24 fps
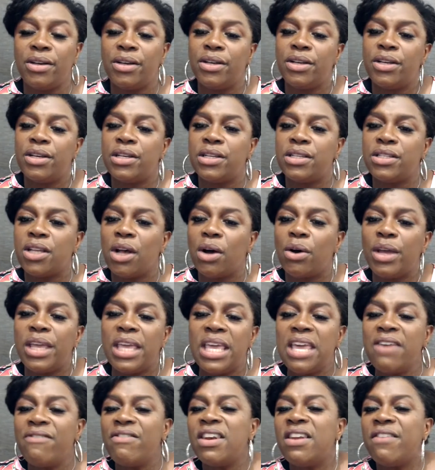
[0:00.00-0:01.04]
So
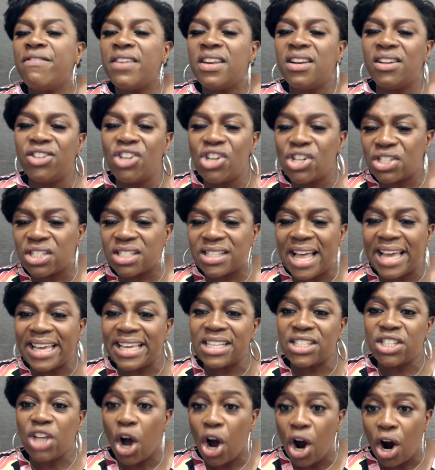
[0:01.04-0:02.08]
even if it looks like
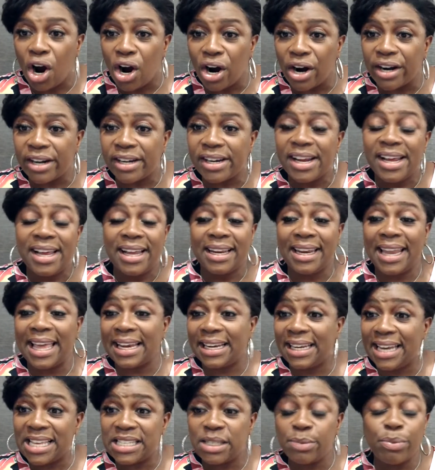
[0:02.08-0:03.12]
it's hard, like
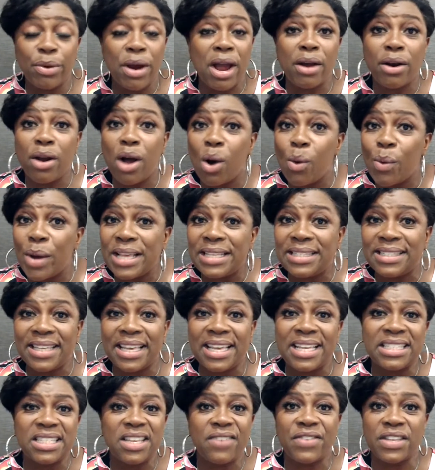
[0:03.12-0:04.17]
Les Brown always
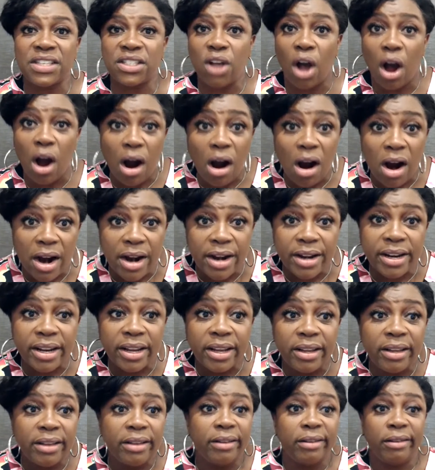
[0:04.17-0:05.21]
says, if it's hard,
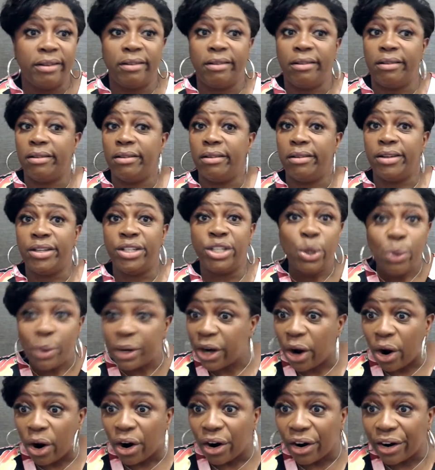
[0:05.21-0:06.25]
do it
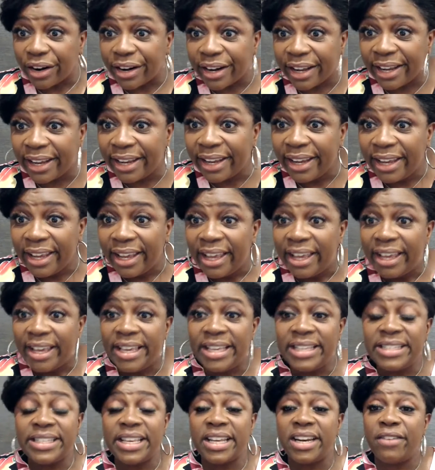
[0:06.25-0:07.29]
hard.
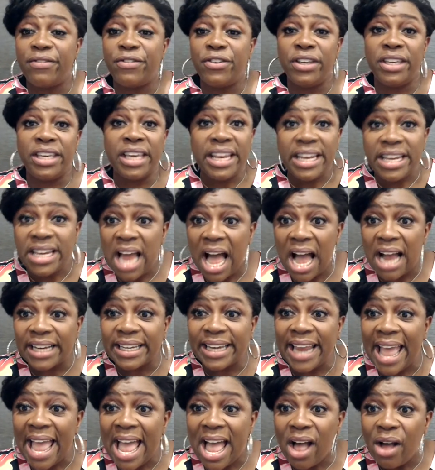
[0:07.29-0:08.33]
He said, if you get knocked
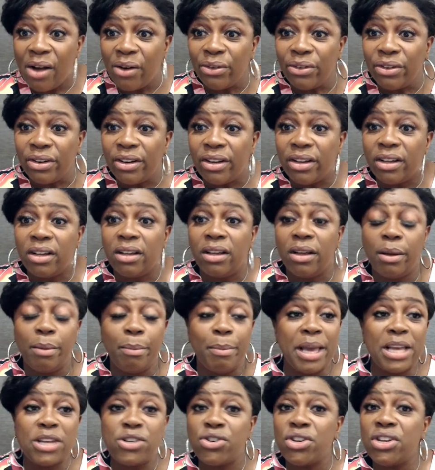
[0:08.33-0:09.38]
down,
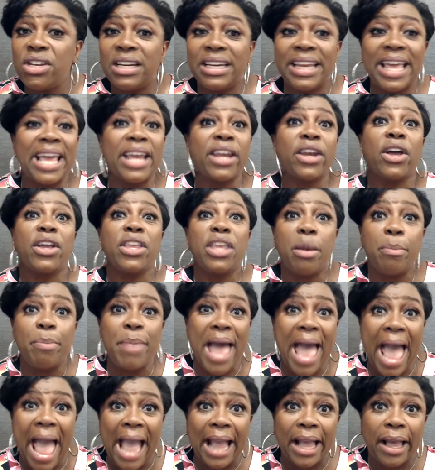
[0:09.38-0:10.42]
make sure you land on your
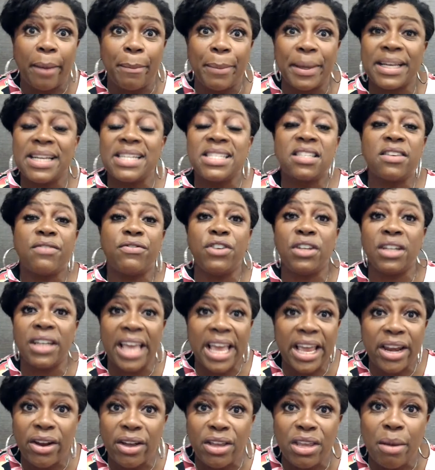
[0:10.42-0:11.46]
back, because if you
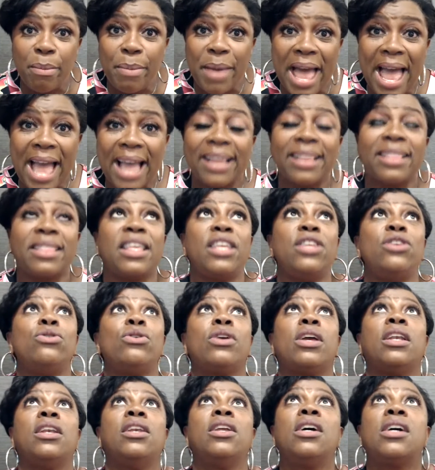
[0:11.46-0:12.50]
land on your back, then you
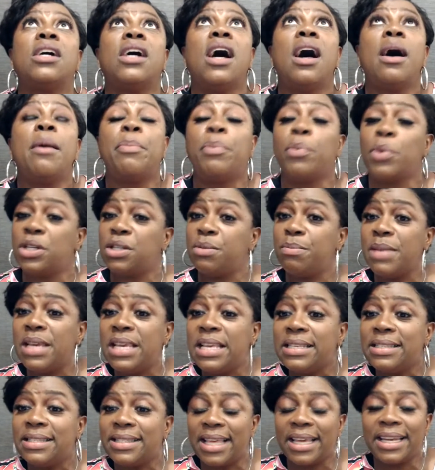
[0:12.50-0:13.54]
can look up, which
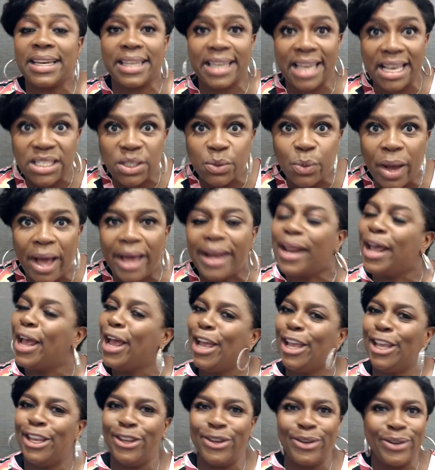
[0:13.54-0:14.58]
means that guess what?
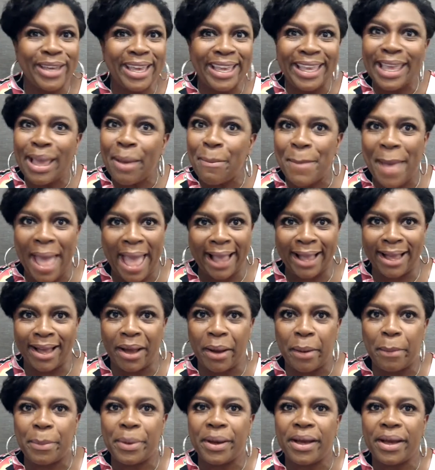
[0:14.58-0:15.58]
You can get back up.